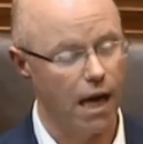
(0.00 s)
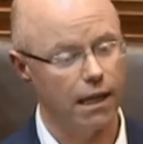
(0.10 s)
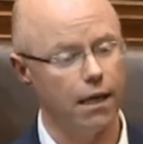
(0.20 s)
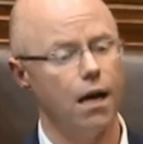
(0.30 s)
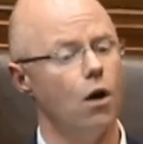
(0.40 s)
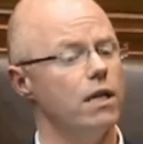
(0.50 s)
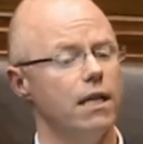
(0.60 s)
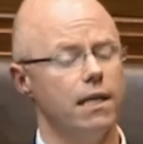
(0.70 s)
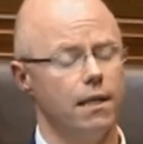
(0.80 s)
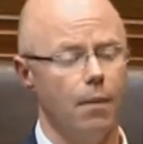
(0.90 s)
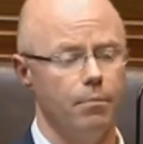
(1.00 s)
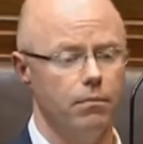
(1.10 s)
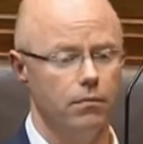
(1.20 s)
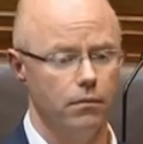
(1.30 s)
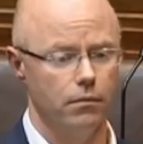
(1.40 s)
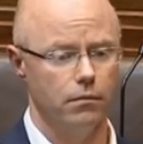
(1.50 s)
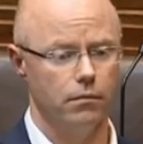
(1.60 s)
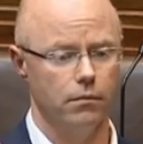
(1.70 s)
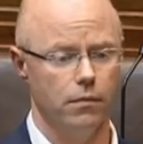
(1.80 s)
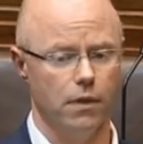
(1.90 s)
that not only do they stop
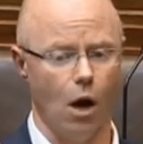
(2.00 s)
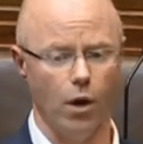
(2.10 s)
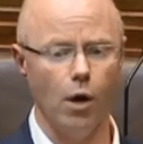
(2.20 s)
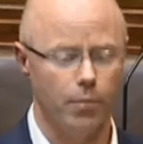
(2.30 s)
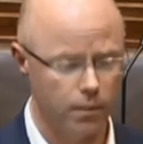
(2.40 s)
going up,